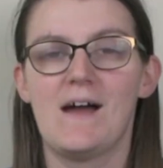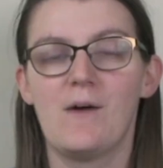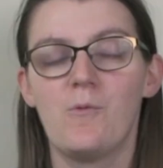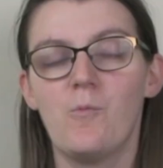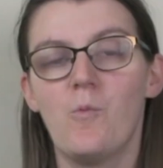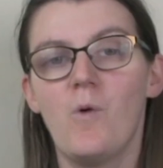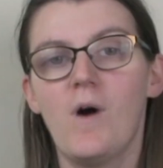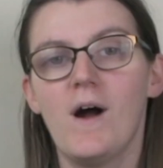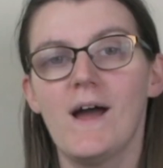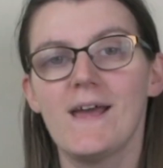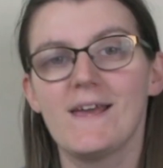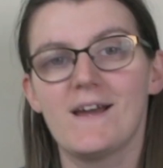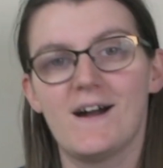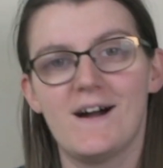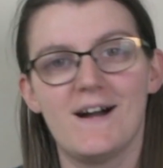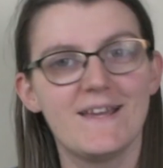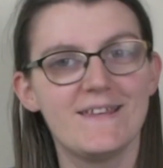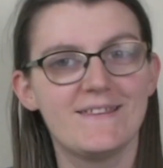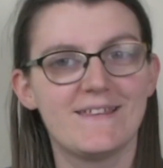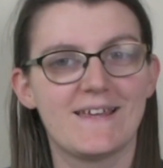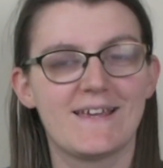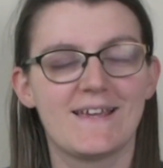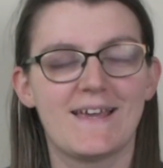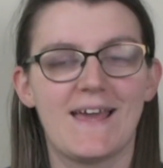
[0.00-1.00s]
and why I
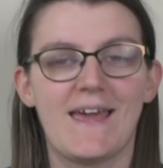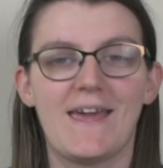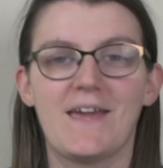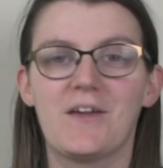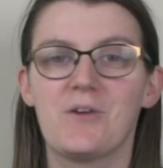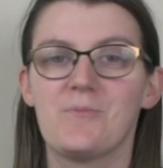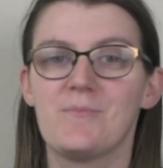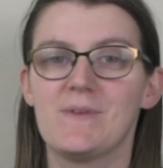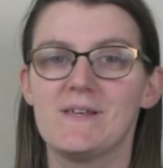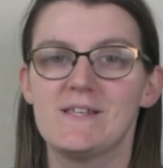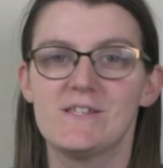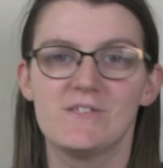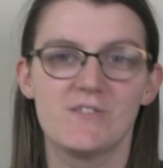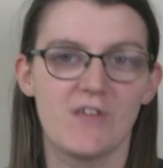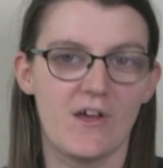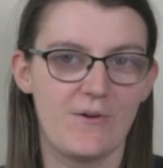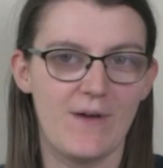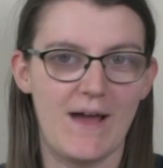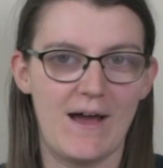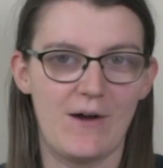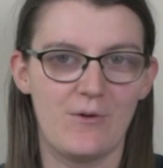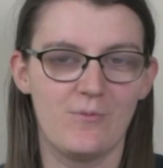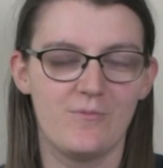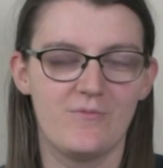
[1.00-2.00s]
think it can be so
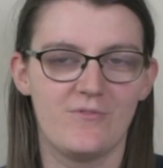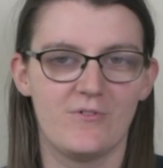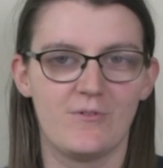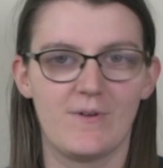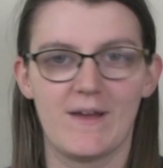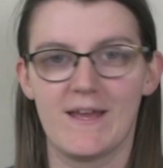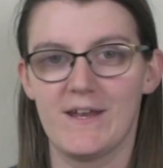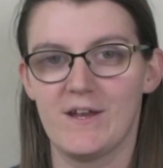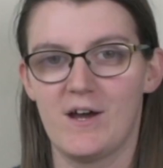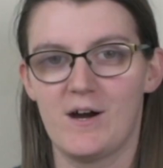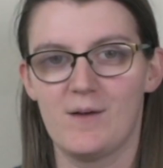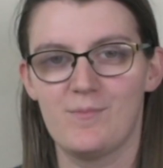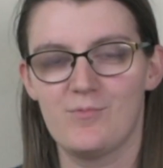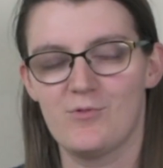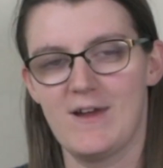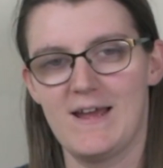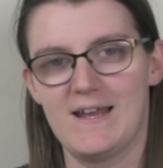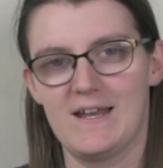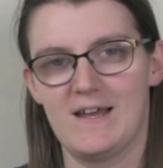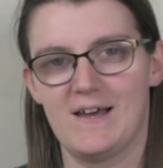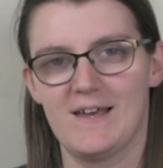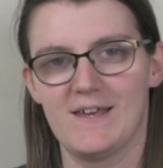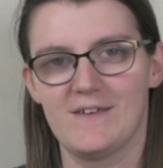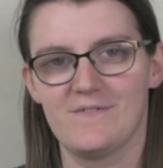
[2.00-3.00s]
helpful in our
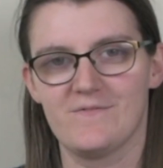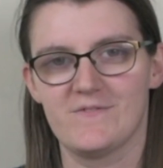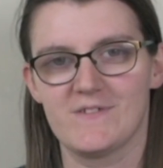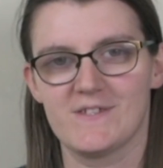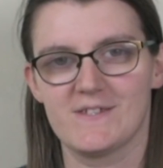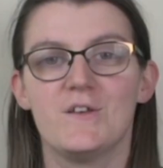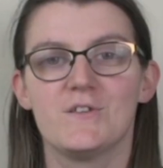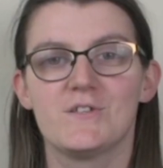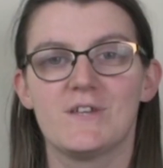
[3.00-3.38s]
prayer lives.